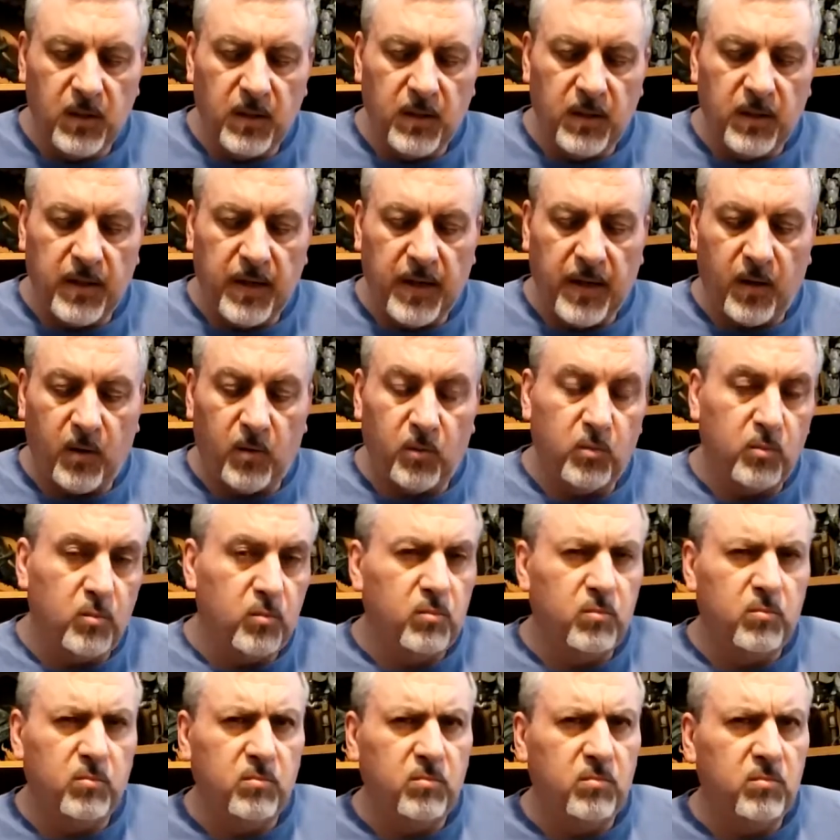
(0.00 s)
Now,
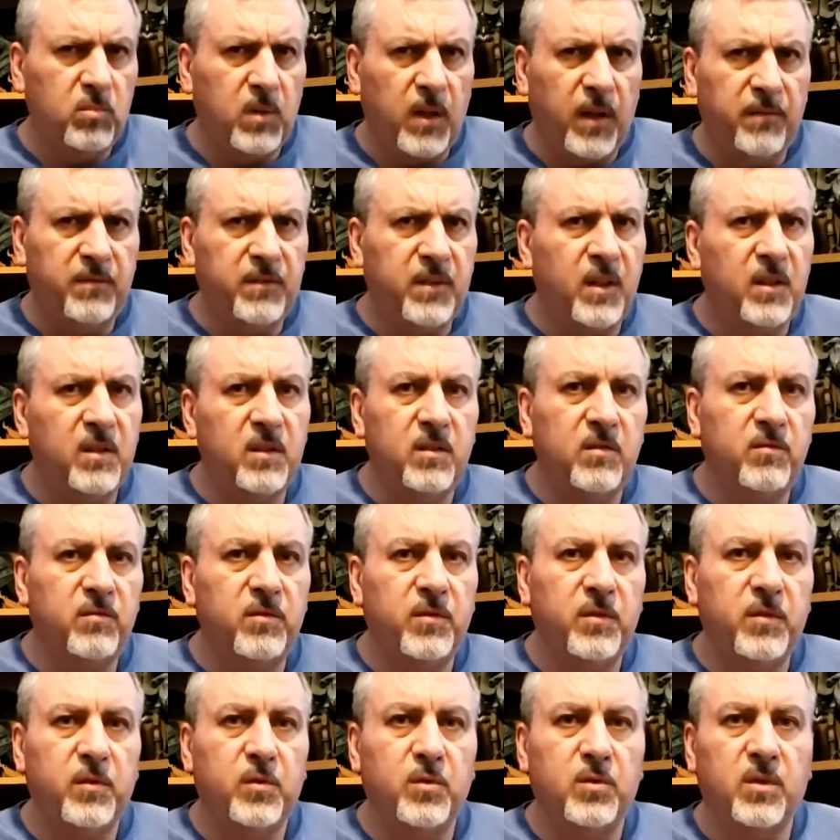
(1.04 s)
I've done
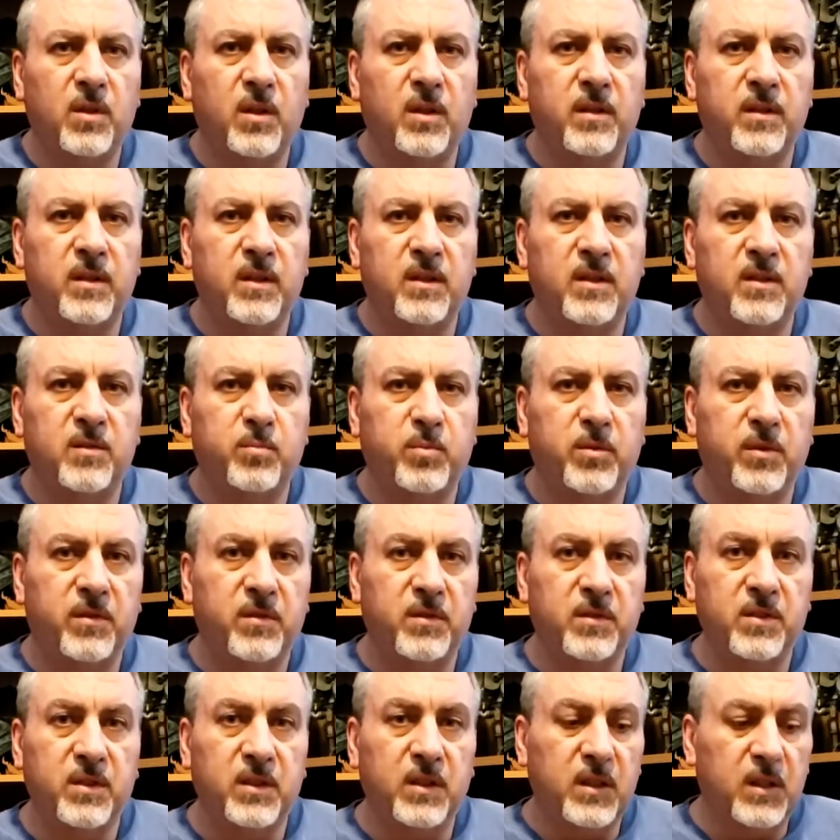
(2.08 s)
reviews on these
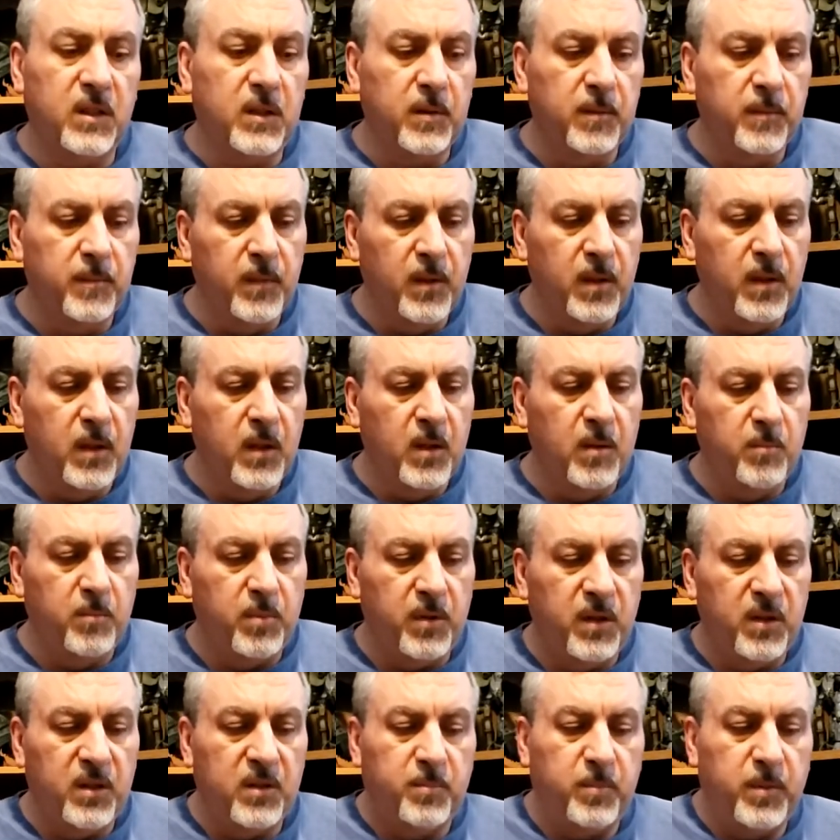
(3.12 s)
previously, but
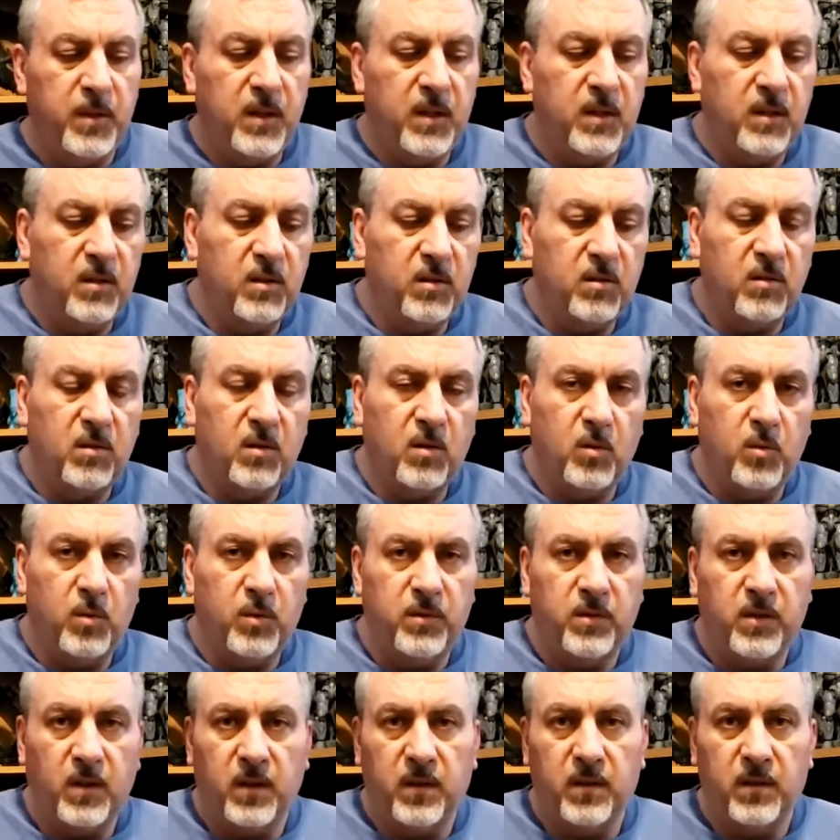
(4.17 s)
it's been always
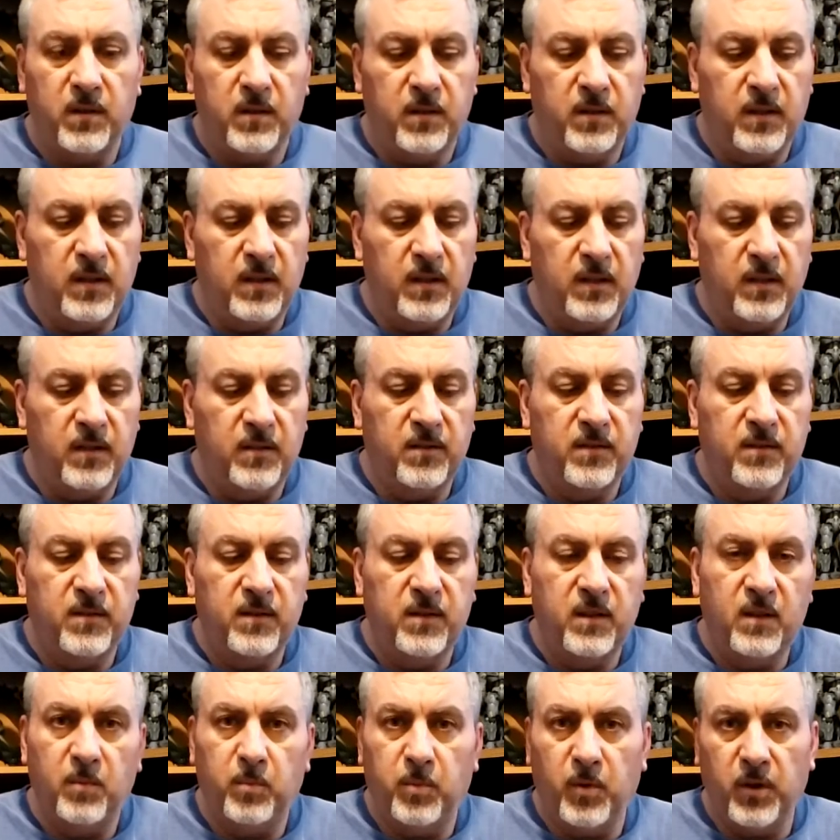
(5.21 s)
on the
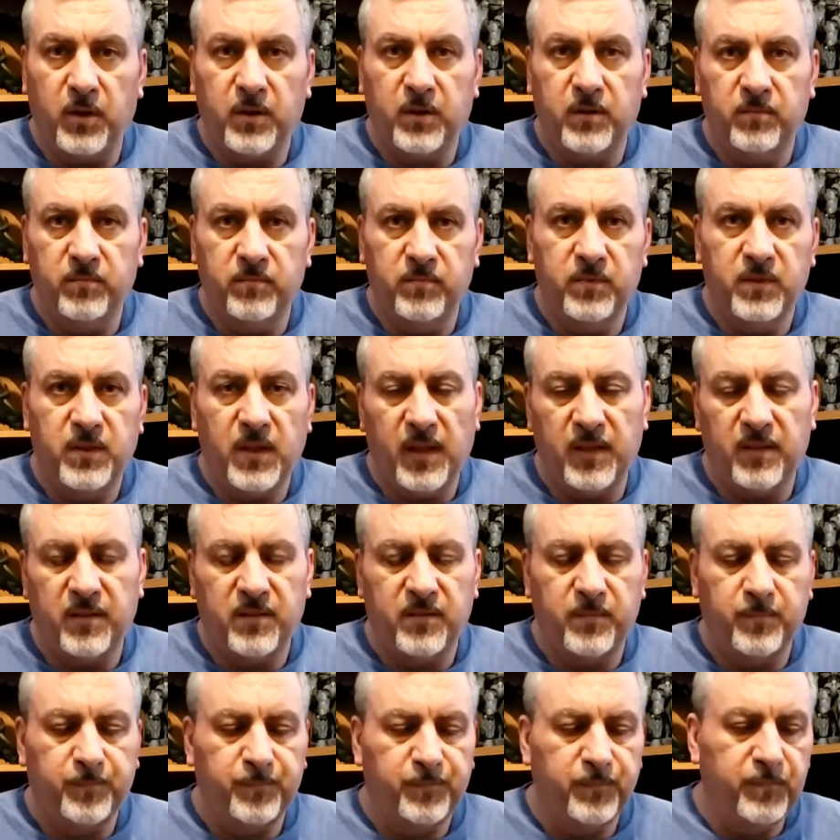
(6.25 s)
Steelbook
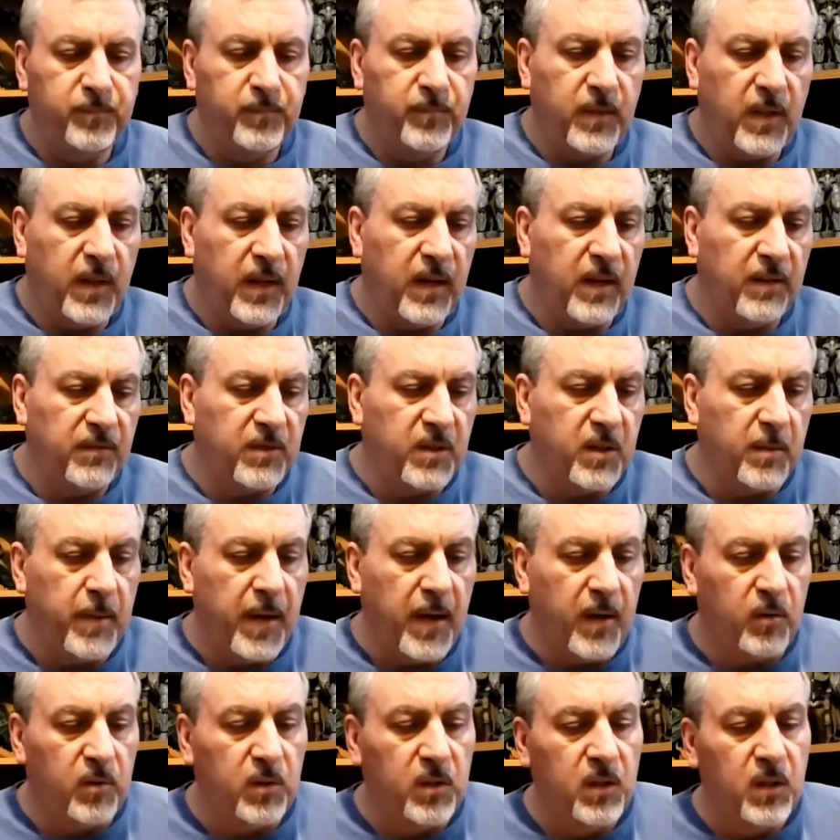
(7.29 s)
sets that have come
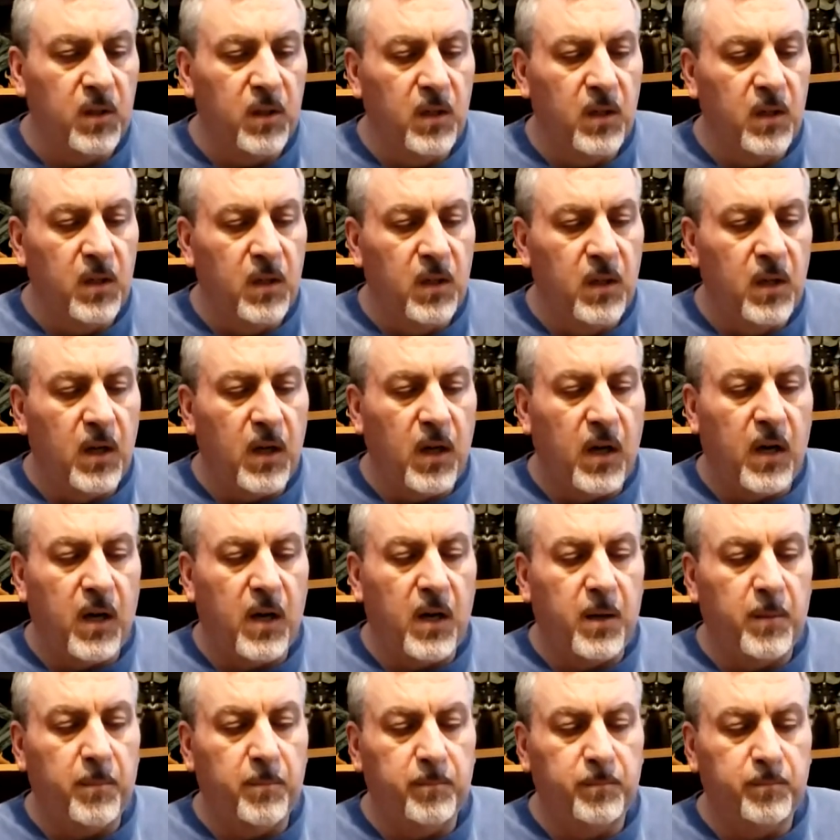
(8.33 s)
out.
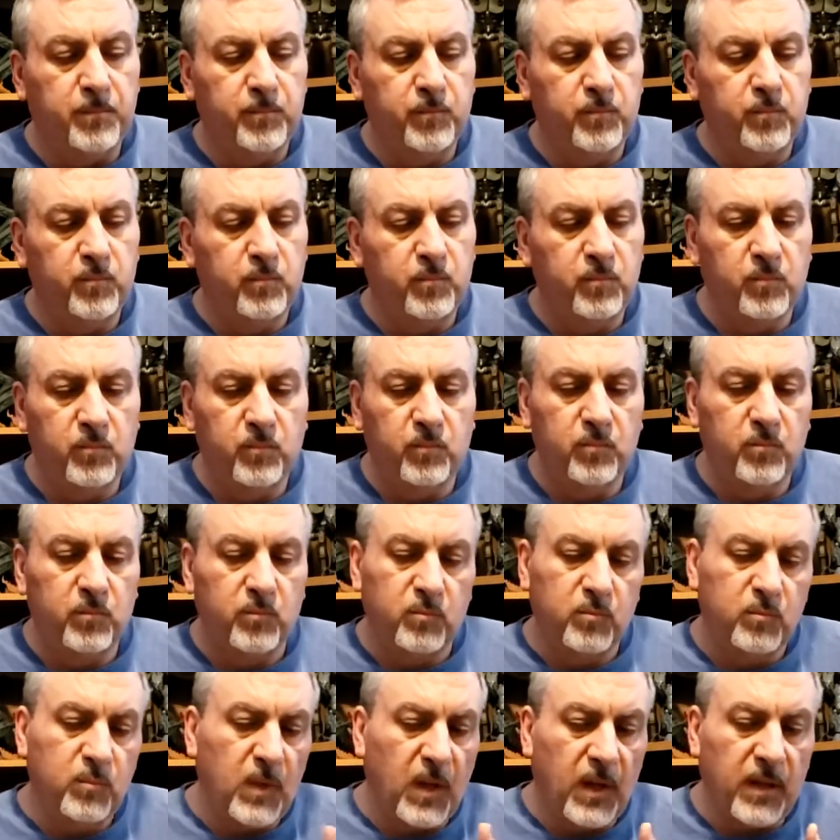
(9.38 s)

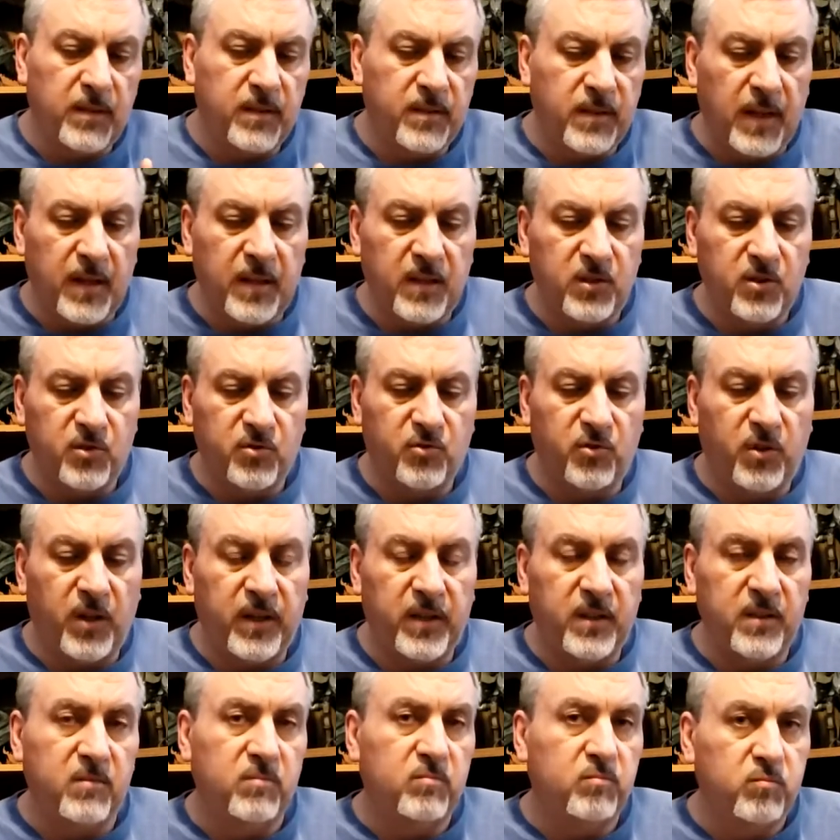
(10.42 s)
I decided to try
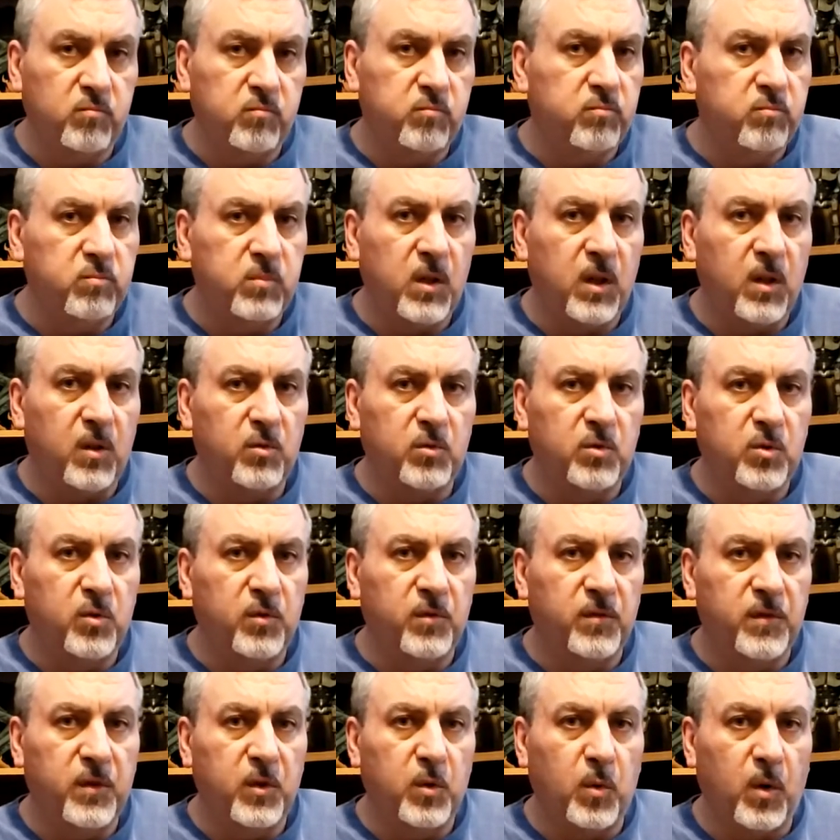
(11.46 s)
to, do a
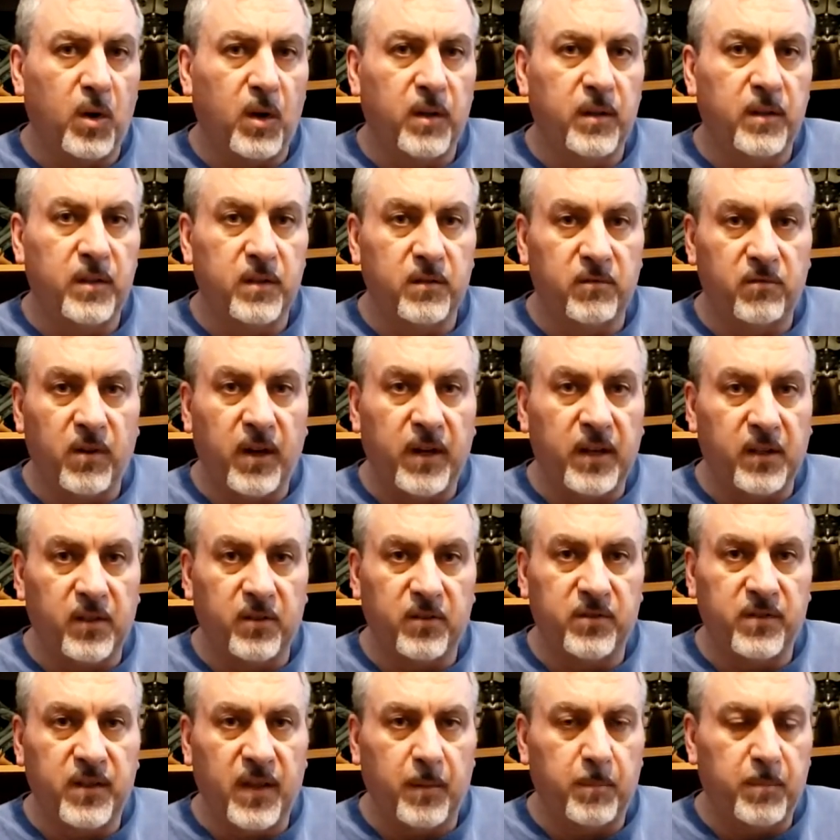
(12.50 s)
review on the regular
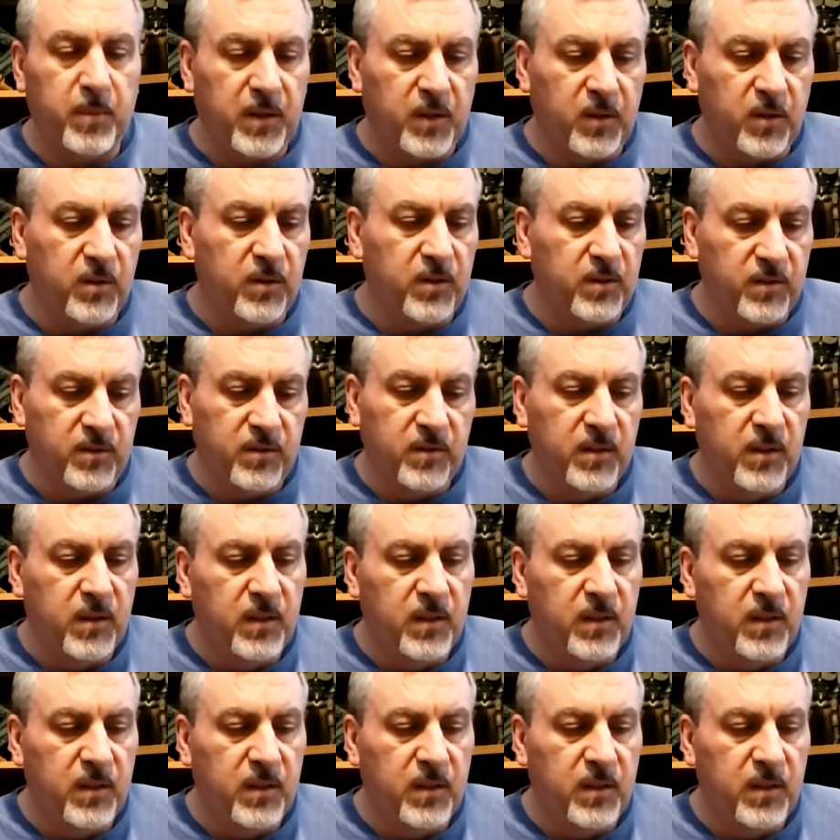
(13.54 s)
set because,